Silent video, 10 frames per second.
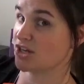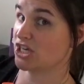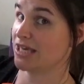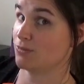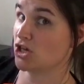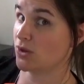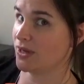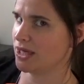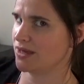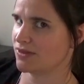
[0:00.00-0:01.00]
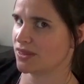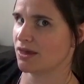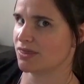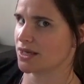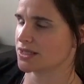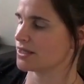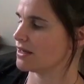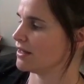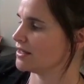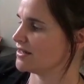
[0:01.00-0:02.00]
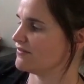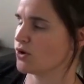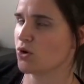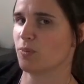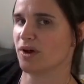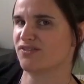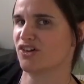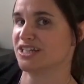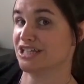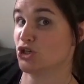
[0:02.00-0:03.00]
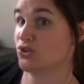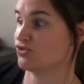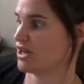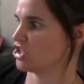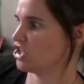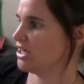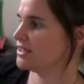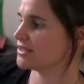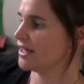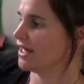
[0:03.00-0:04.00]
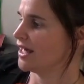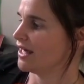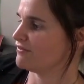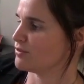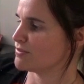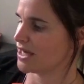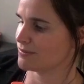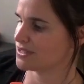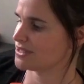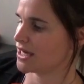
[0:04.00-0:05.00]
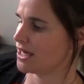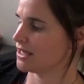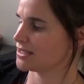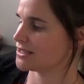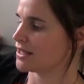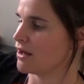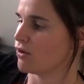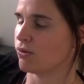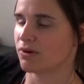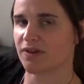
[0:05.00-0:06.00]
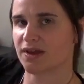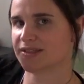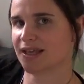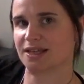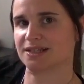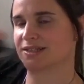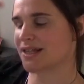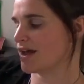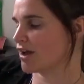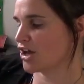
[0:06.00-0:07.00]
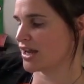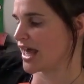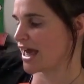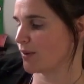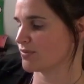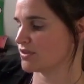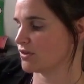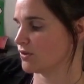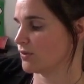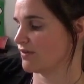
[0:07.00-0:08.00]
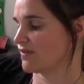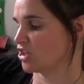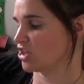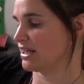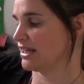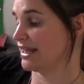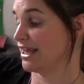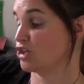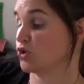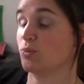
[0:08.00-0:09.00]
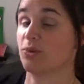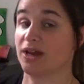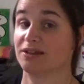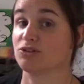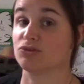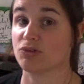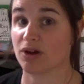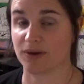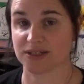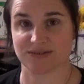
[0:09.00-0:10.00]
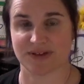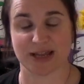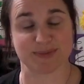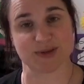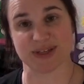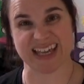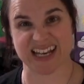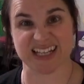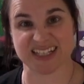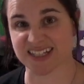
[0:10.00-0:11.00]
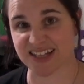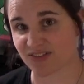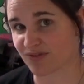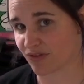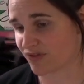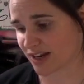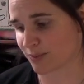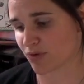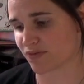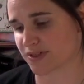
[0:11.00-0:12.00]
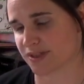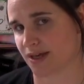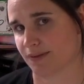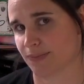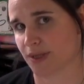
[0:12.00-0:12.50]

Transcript: so keep going even though things are difficult, by finding new strategies. If you make mistakes, all of those things are going to help to eventually lead your brain to grow and develop. So again, it's a self-fulfilling prophecy.